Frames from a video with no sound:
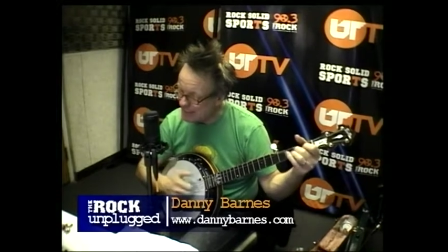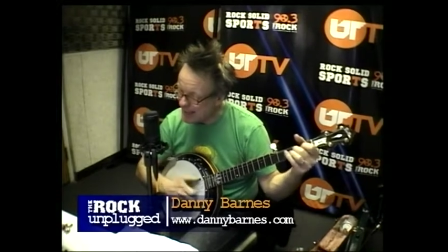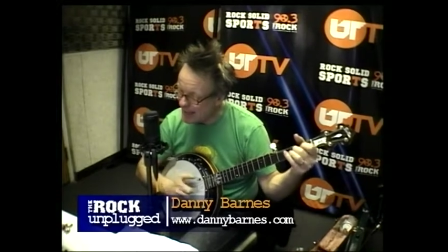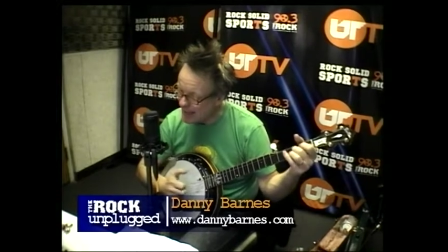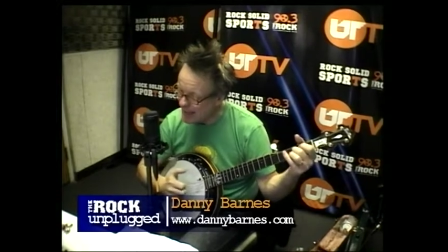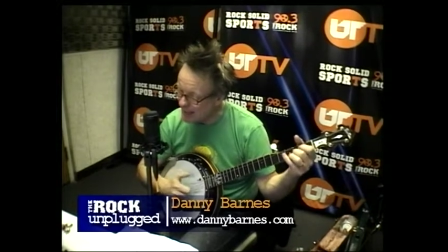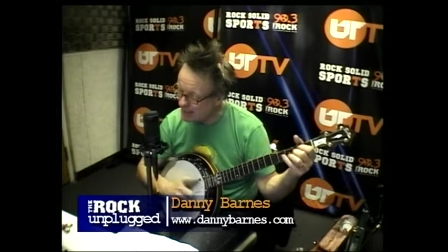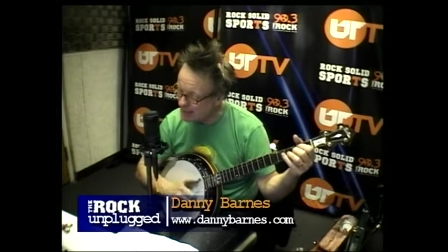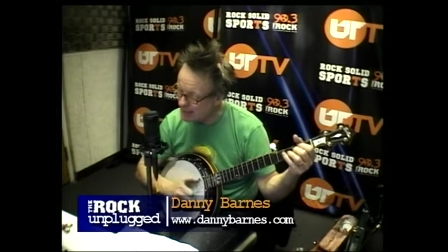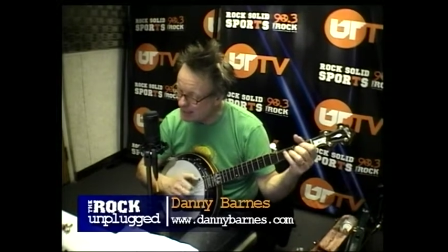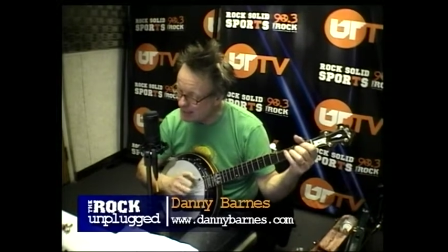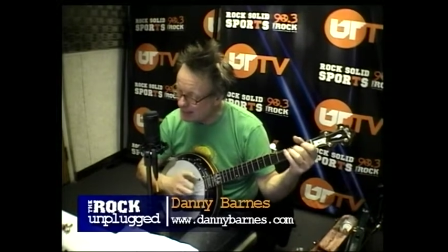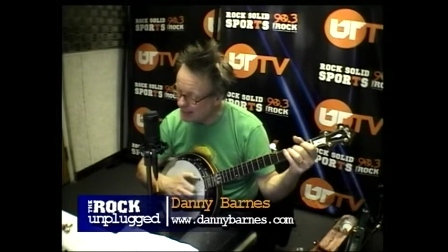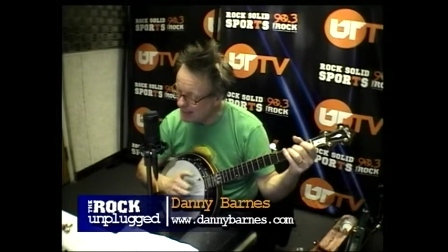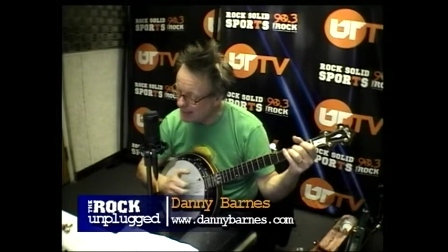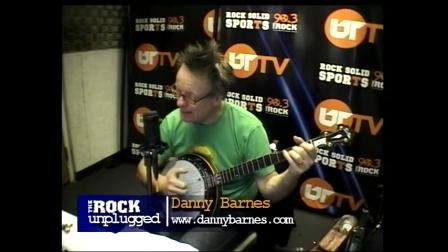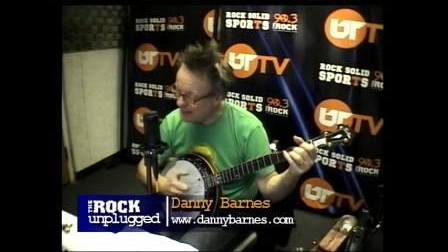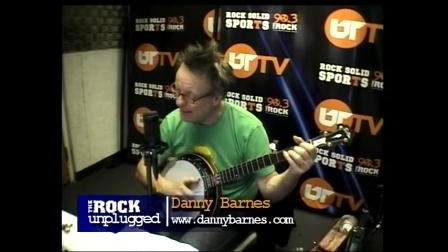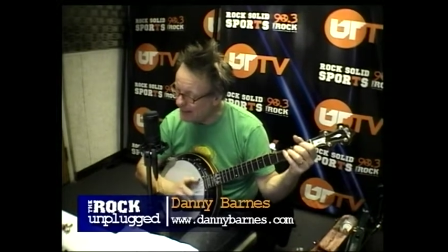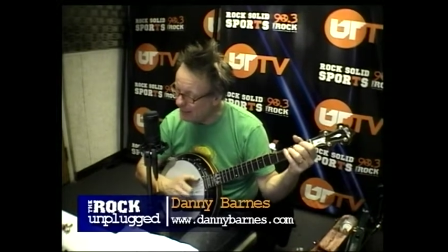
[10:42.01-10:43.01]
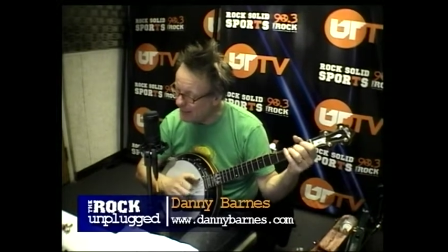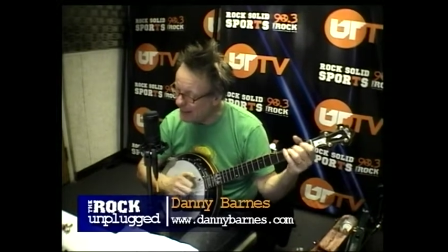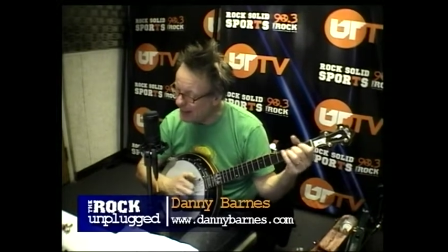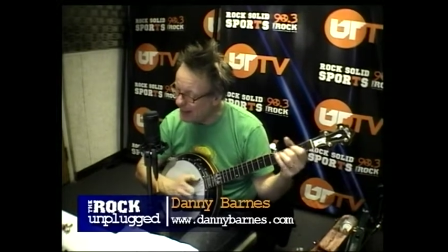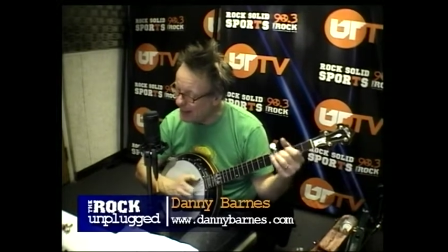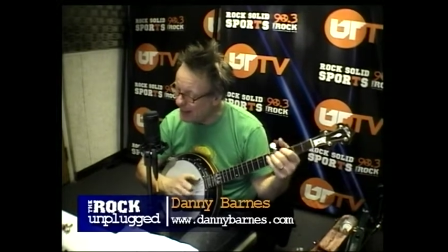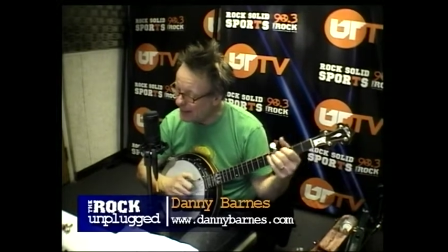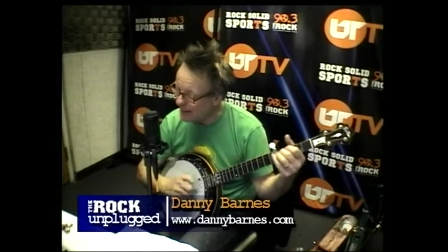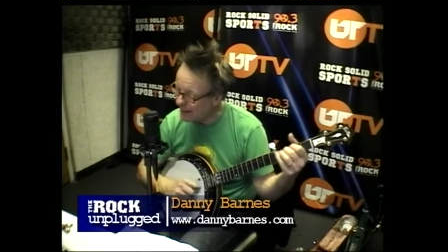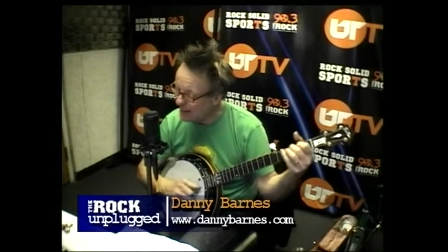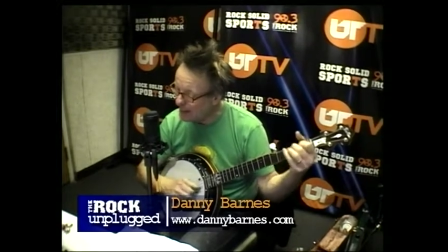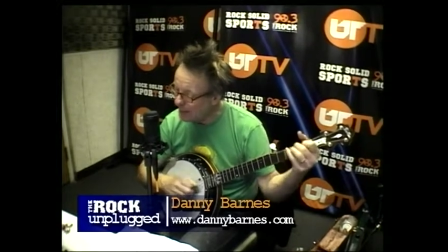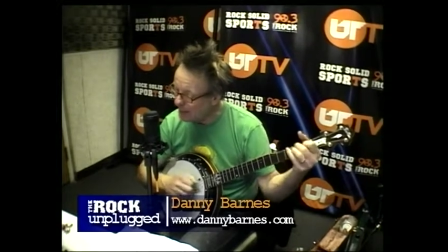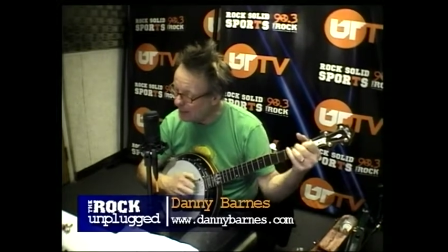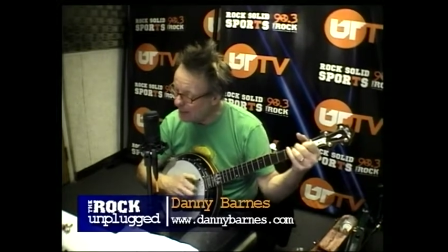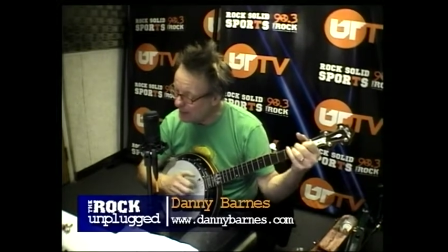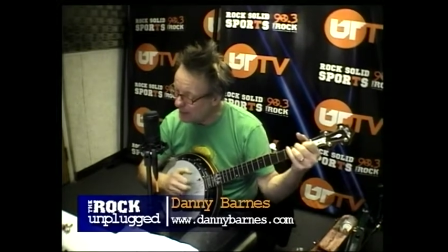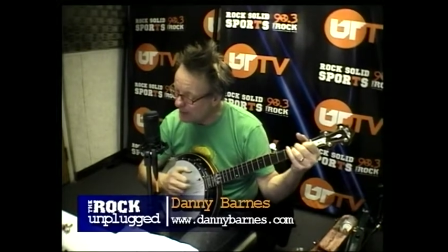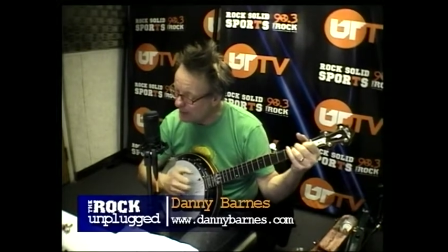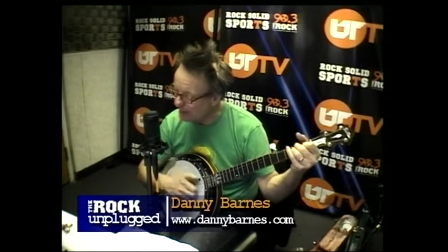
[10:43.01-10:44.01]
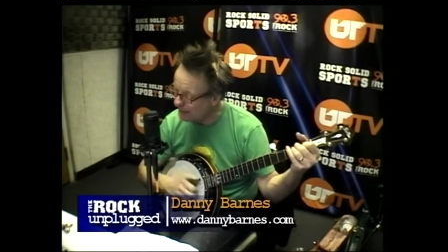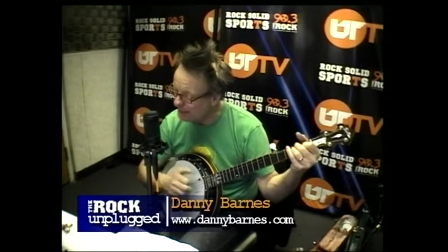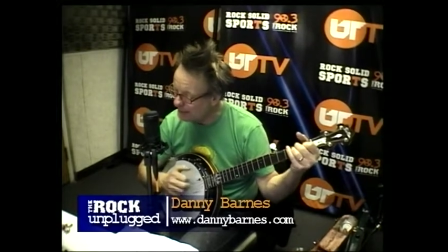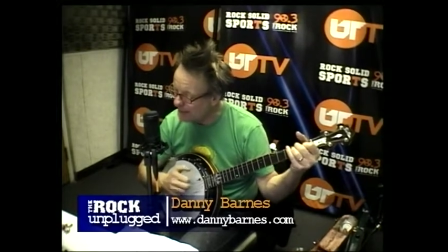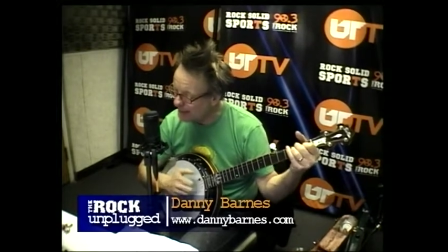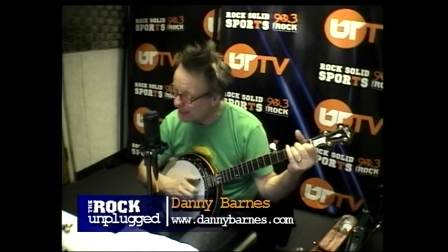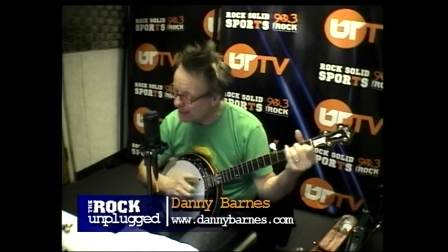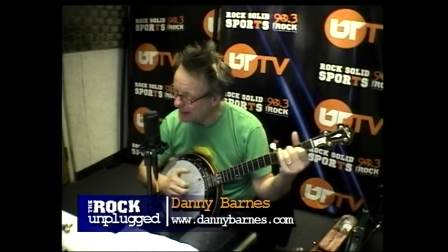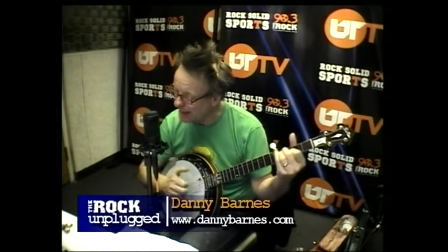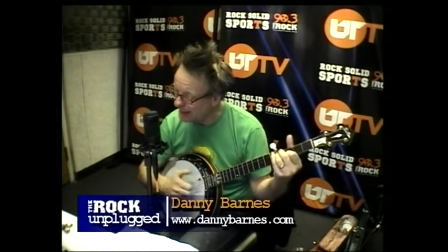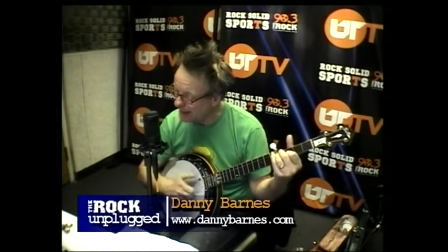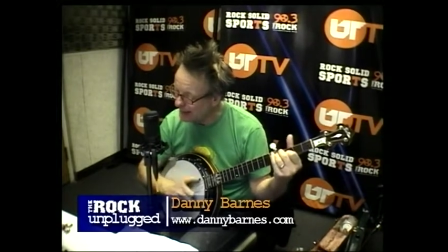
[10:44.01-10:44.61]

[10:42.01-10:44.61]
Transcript: box, a baling wire, and a ball of twine.